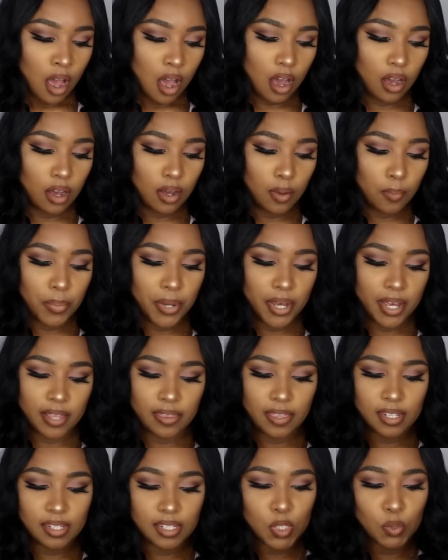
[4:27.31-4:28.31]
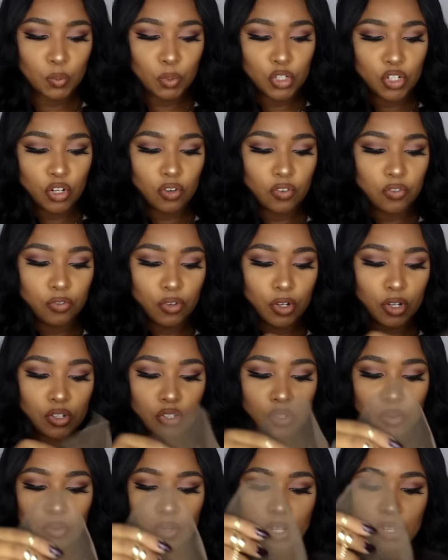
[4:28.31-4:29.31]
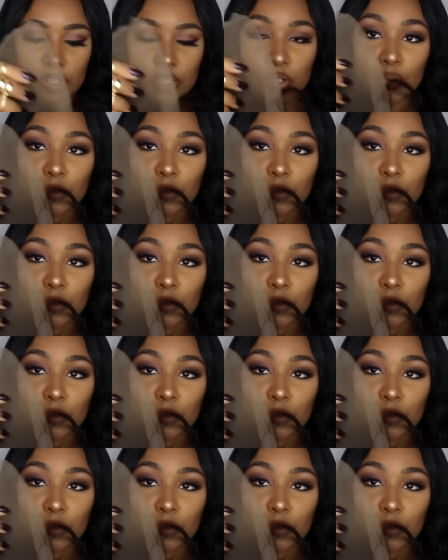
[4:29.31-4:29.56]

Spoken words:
But this is what your frontal is